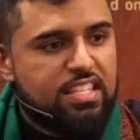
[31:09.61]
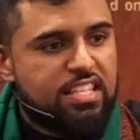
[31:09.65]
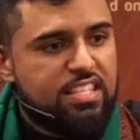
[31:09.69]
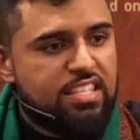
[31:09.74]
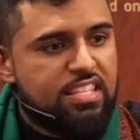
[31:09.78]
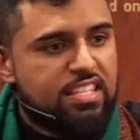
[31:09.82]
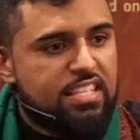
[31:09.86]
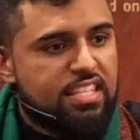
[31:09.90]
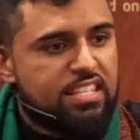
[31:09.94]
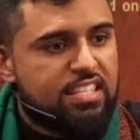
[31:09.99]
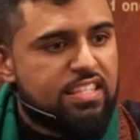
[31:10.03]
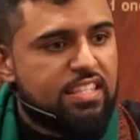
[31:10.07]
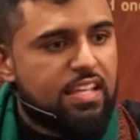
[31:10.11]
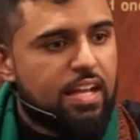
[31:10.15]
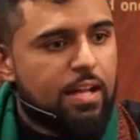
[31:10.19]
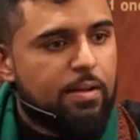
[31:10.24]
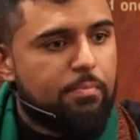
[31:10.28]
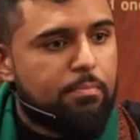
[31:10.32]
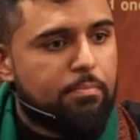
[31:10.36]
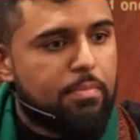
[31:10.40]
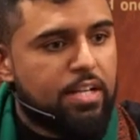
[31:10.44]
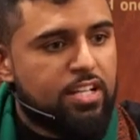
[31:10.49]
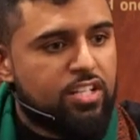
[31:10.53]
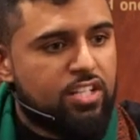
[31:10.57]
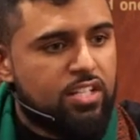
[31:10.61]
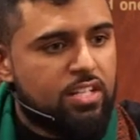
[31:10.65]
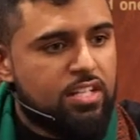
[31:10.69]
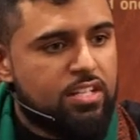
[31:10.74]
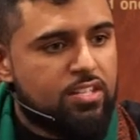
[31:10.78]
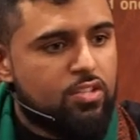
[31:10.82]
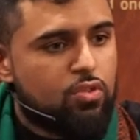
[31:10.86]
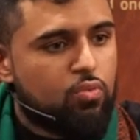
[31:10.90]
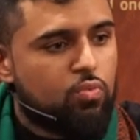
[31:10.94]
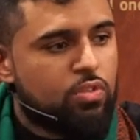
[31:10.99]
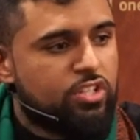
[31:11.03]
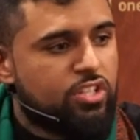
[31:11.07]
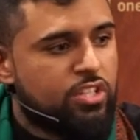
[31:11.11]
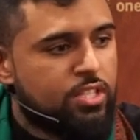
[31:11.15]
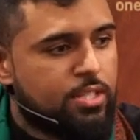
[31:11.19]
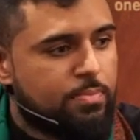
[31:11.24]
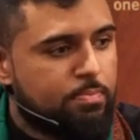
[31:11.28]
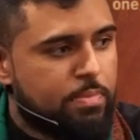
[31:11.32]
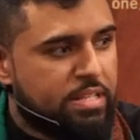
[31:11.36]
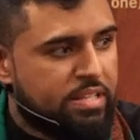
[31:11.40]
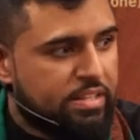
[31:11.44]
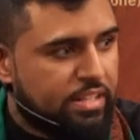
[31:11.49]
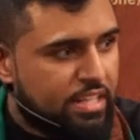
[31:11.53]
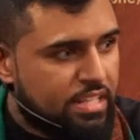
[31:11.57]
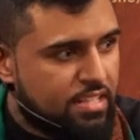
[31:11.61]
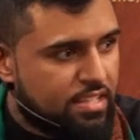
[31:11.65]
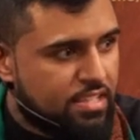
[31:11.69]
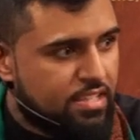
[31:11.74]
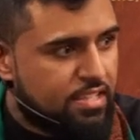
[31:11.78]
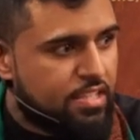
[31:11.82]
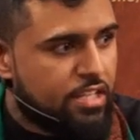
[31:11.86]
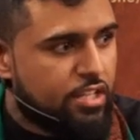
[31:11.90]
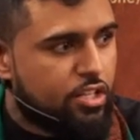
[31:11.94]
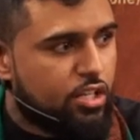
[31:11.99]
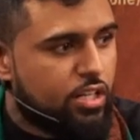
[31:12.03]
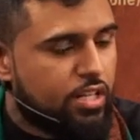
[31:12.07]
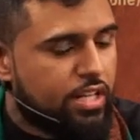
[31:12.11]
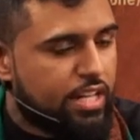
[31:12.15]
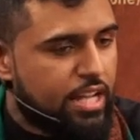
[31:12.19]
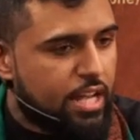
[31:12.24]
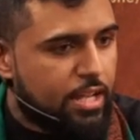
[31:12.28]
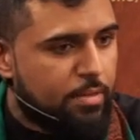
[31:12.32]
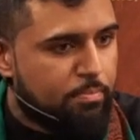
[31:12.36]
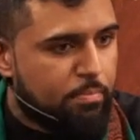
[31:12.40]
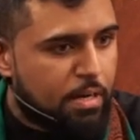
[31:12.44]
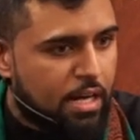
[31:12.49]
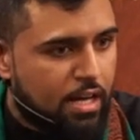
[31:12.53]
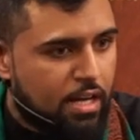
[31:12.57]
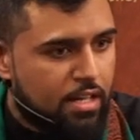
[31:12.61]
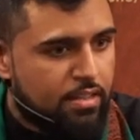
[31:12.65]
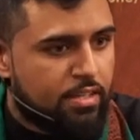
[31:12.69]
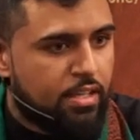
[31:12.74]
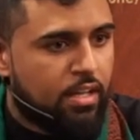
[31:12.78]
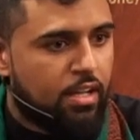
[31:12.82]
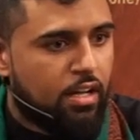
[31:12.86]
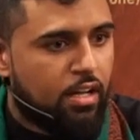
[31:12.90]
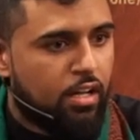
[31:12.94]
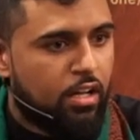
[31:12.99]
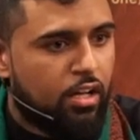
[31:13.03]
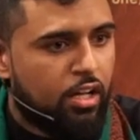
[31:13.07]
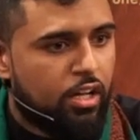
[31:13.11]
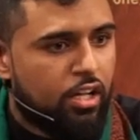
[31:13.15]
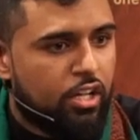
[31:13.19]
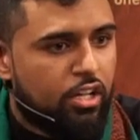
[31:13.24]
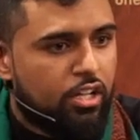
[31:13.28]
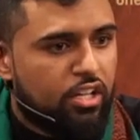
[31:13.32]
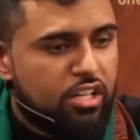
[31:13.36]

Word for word: This is that majlis which has been considered ibadah.